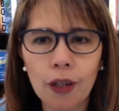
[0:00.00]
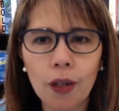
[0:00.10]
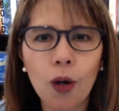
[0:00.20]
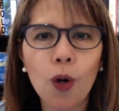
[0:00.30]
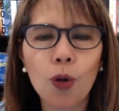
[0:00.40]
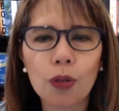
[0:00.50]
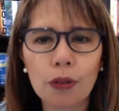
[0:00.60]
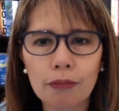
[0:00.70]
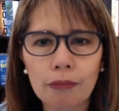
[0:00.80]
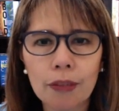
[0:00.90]
own
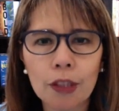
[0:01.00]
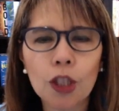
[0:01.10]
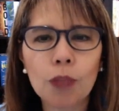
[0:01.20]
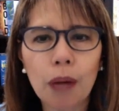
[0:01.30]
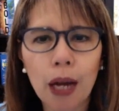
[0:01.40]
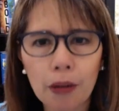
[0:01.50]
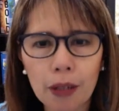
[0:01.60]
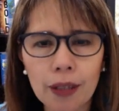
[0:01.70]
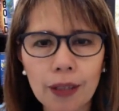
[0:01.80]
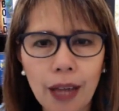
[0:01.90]

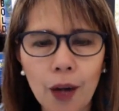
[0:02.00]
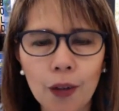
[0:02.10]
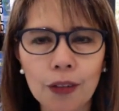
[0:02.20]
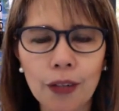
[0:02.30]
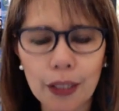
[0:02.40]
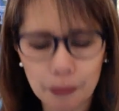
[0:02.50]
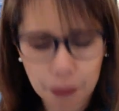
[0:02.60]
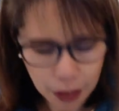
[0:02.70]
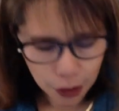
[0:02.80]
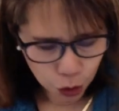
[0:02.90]
spiraling down, right?
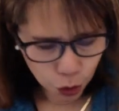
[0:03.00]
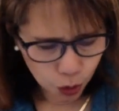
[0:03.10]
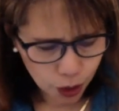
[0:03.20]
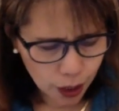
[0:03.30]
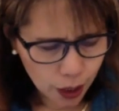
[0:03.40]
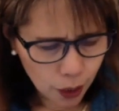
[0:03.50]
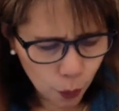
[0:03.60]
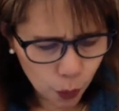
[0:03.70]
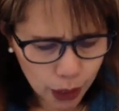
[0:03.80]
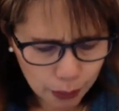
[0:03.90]
So
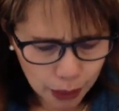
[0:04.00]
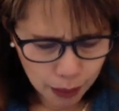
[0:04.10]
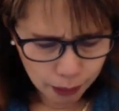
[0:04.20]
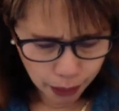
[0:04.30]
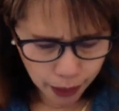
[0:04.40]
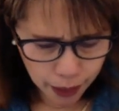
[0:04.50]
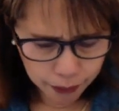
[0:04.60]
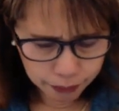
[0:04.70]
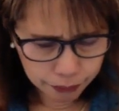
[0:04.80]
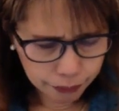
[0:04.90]
what I mean by
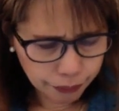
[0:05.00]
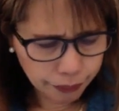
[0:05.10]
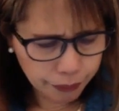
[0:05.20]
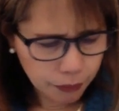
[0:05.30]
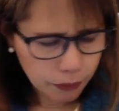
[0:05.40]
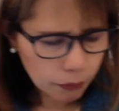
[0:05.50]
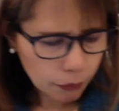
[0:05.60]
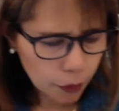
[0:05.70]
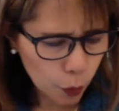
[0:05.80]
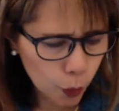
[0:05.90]

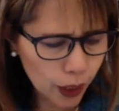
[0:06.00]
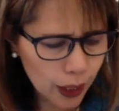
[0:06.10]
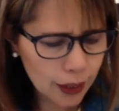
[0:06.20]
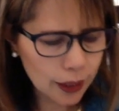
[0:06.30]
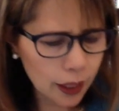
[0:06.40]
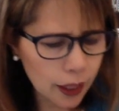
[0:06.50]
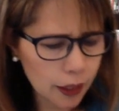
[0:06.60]
when I say